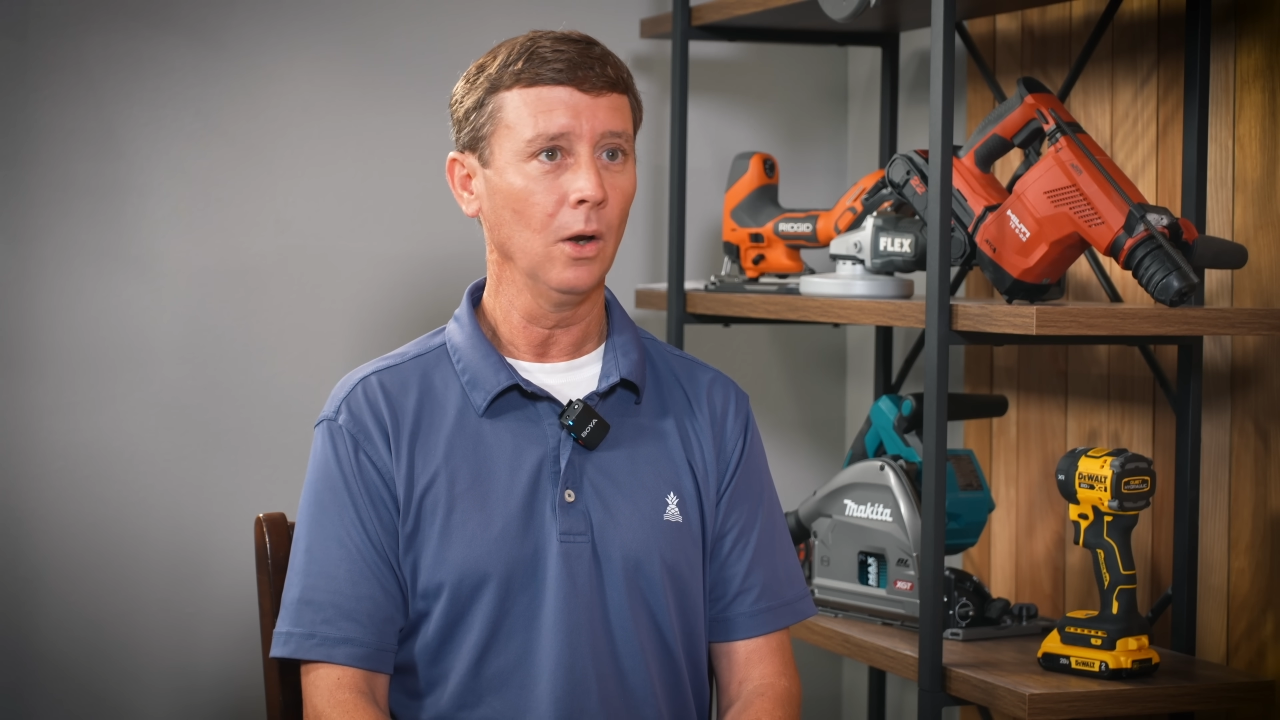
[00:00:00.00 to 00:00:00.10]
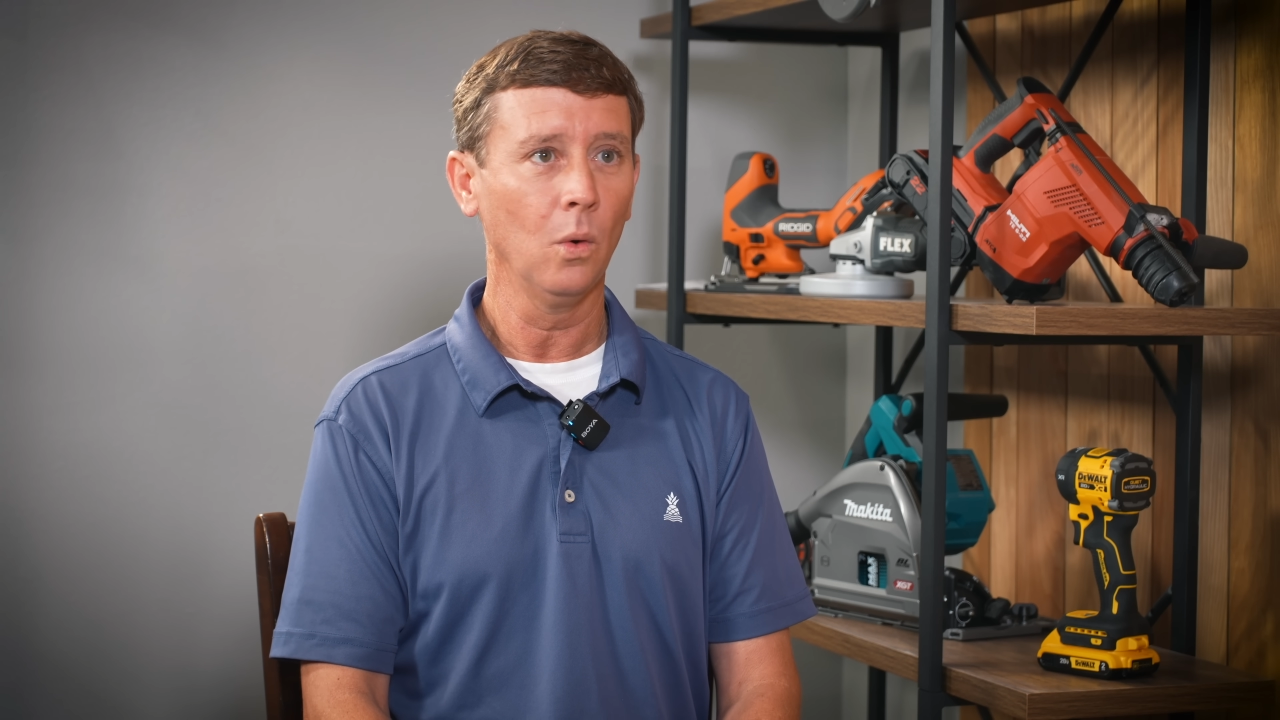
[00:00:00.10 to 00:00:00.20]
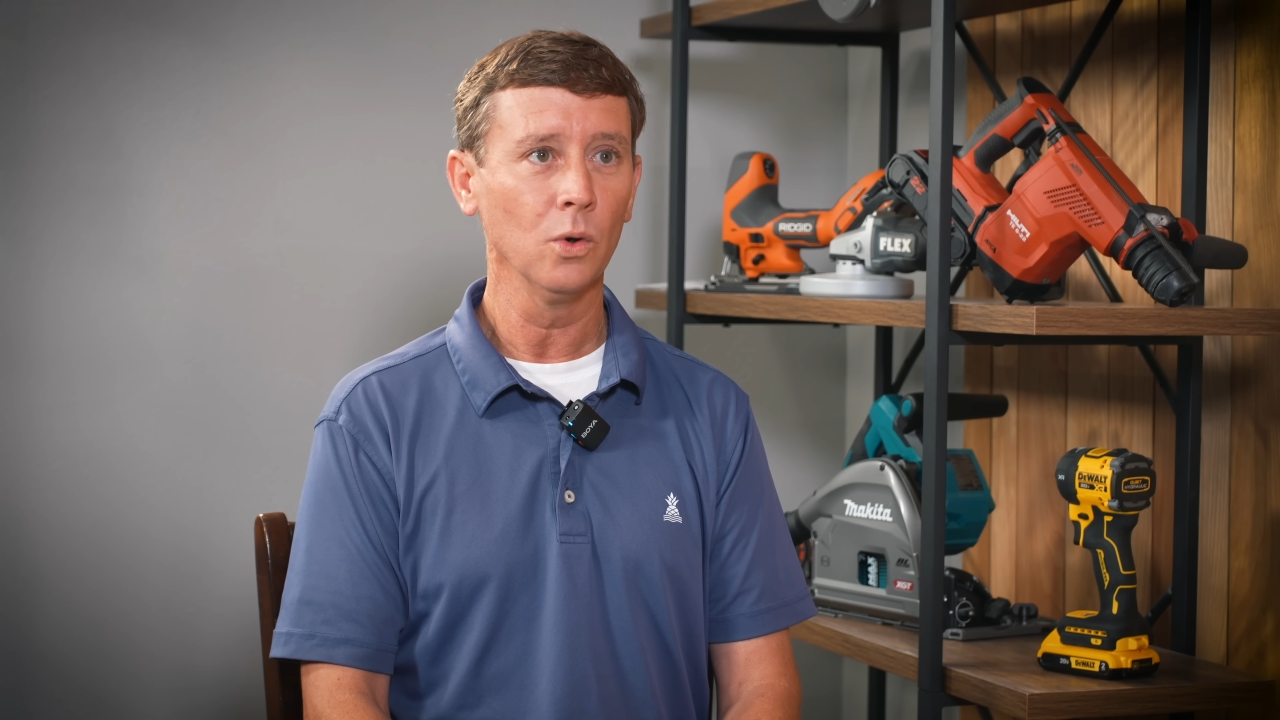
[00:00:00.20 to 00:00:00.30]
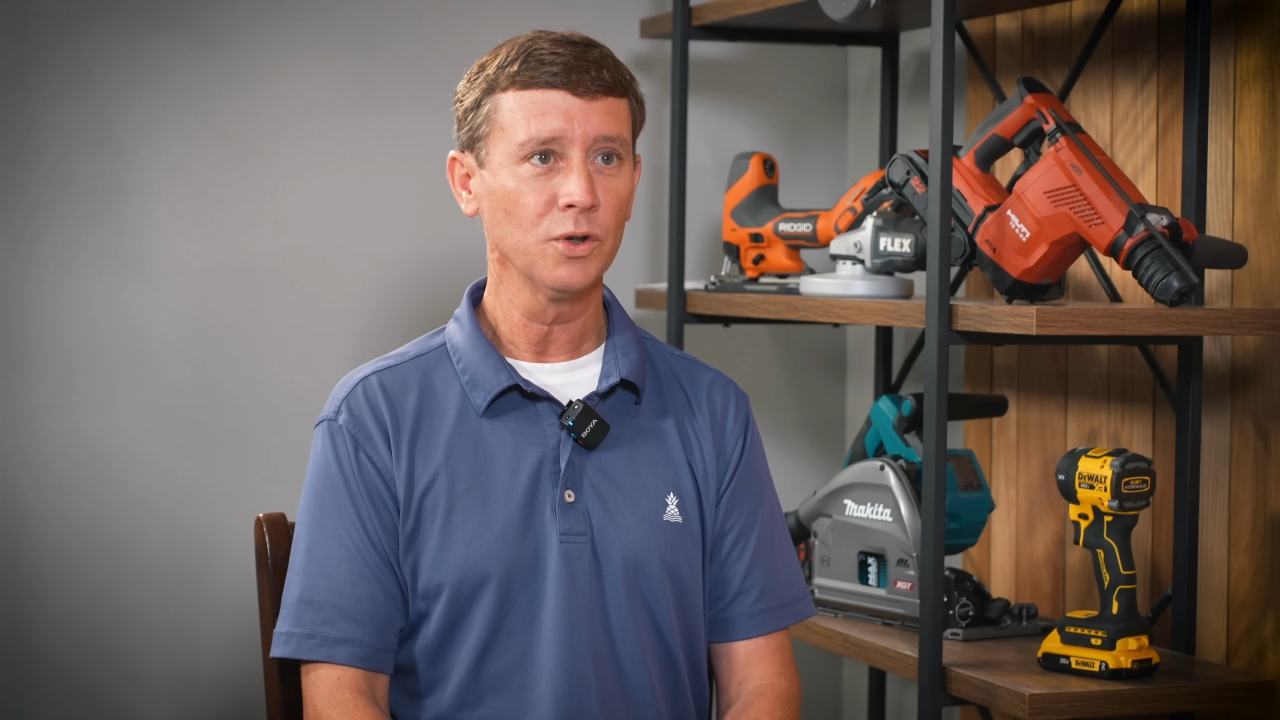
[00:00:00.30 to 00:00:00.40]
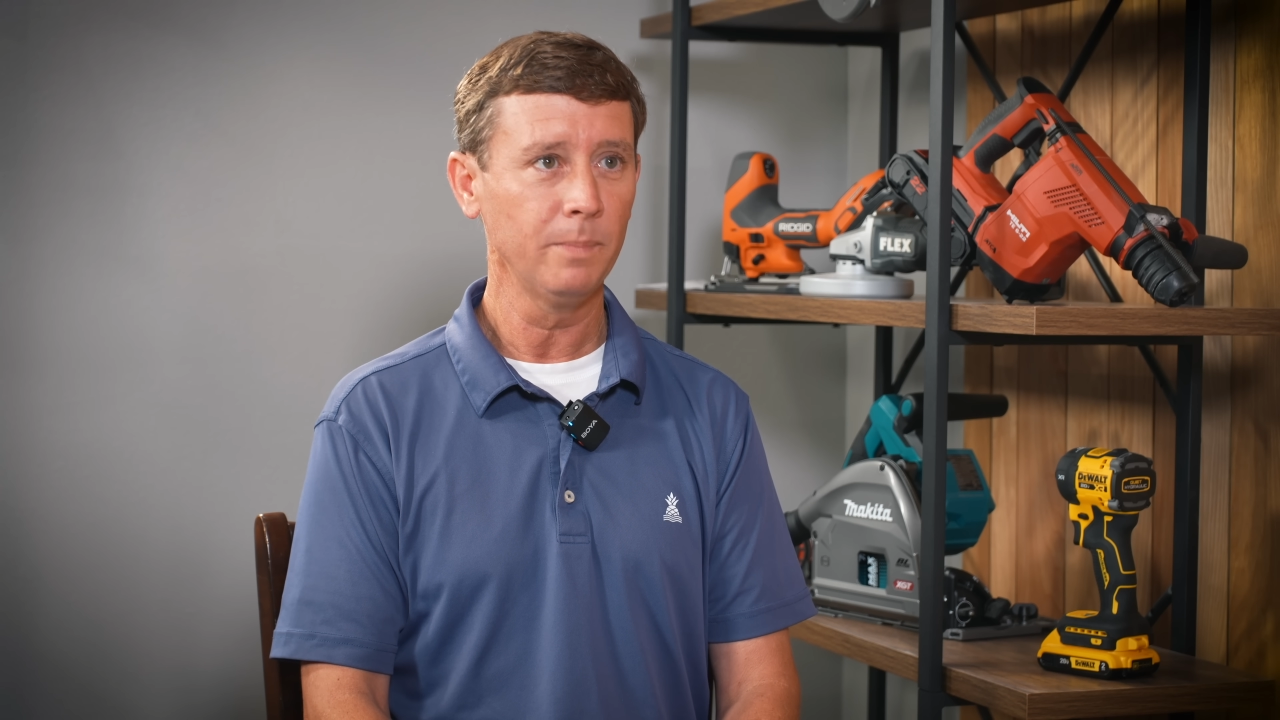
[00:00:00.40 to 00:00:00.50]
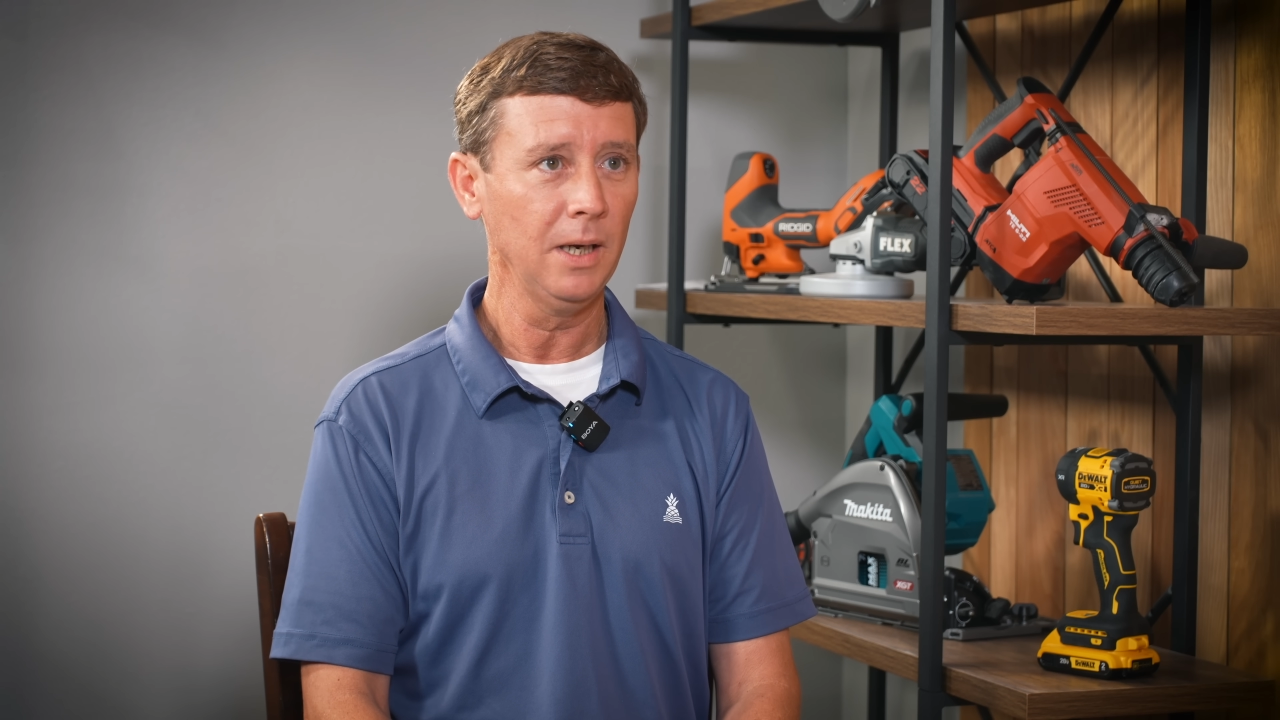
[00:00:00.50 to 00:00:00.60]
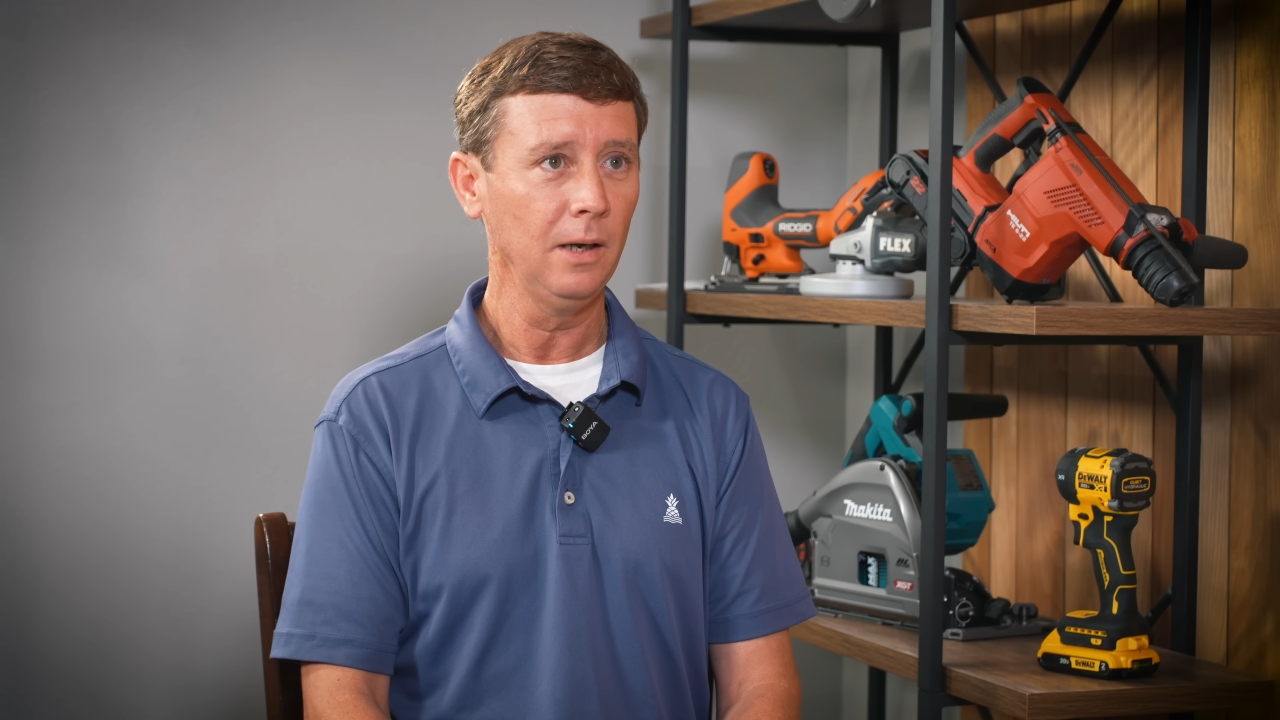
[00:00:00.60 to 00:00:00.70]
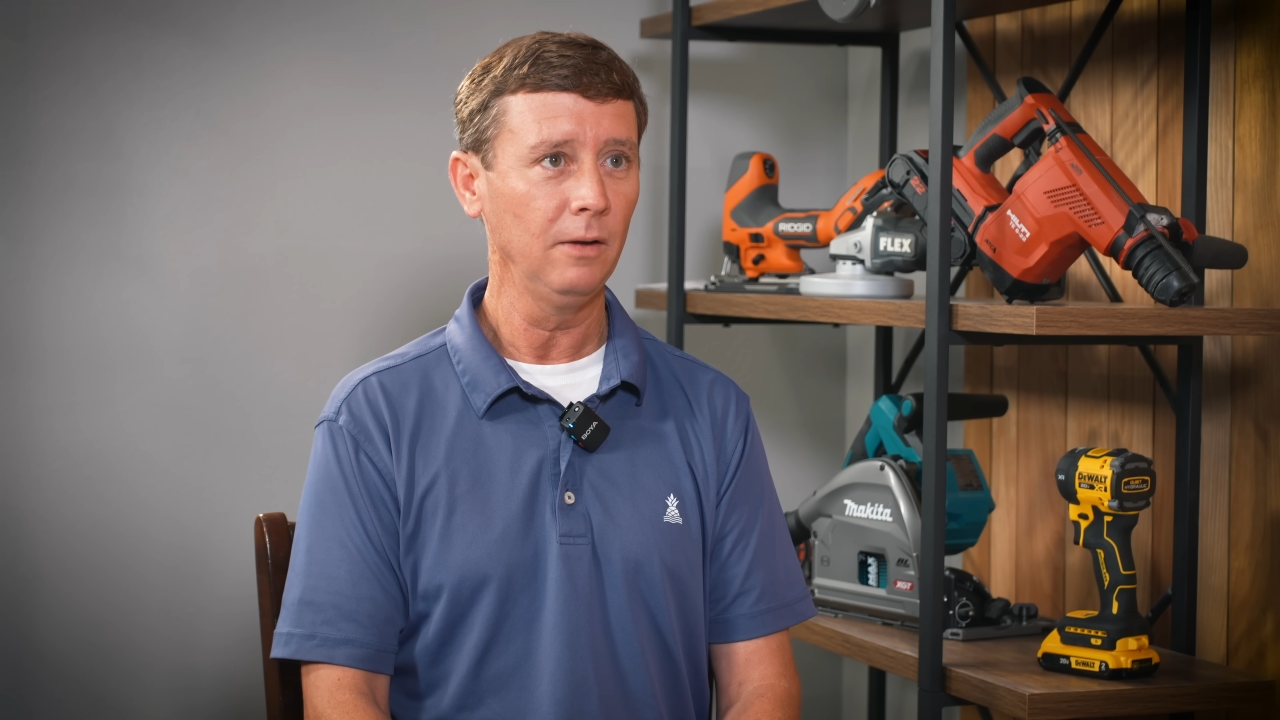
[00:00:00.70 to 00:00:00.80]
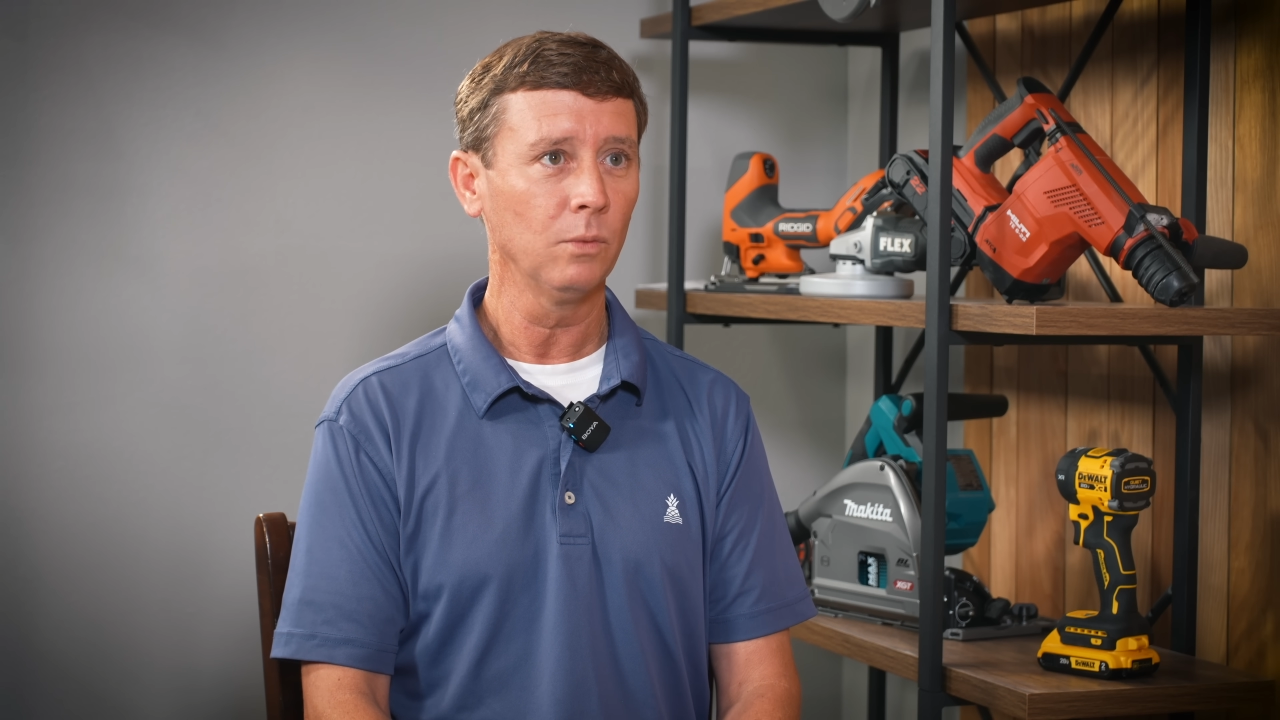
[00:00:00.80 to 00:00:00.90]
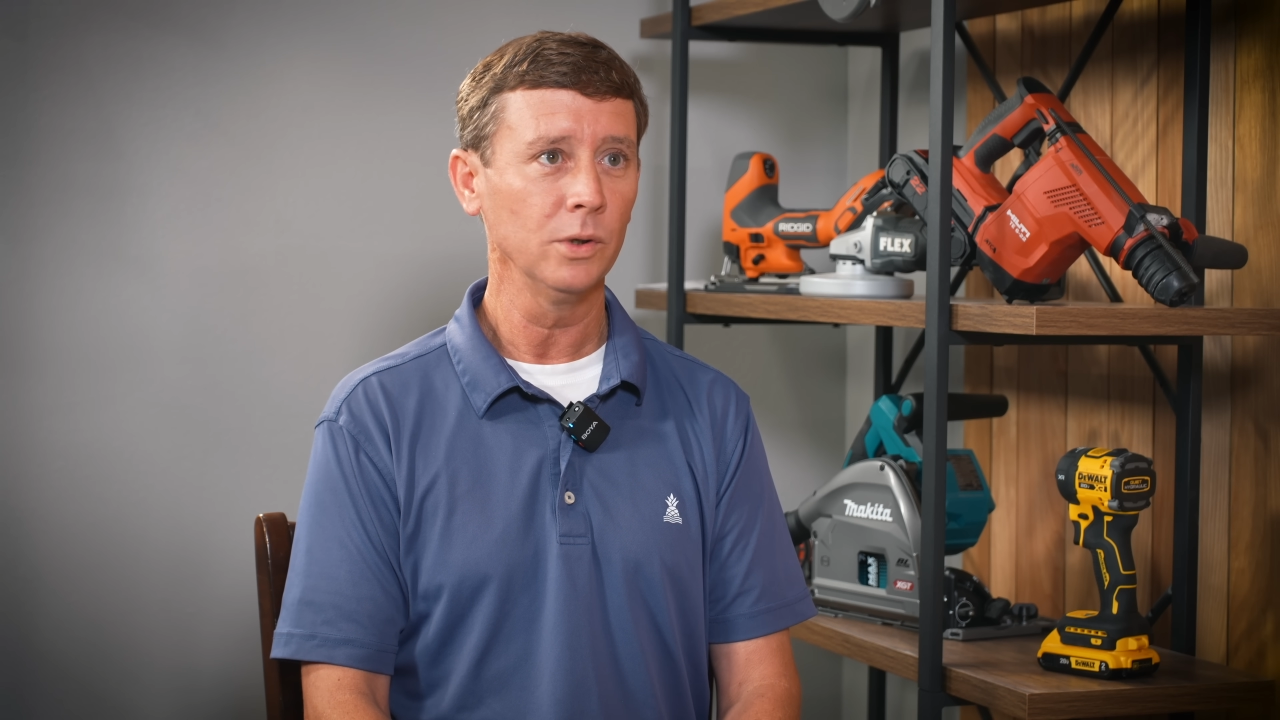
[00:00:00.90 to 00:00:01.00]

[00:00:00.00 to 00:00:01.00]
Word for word: lower speeds,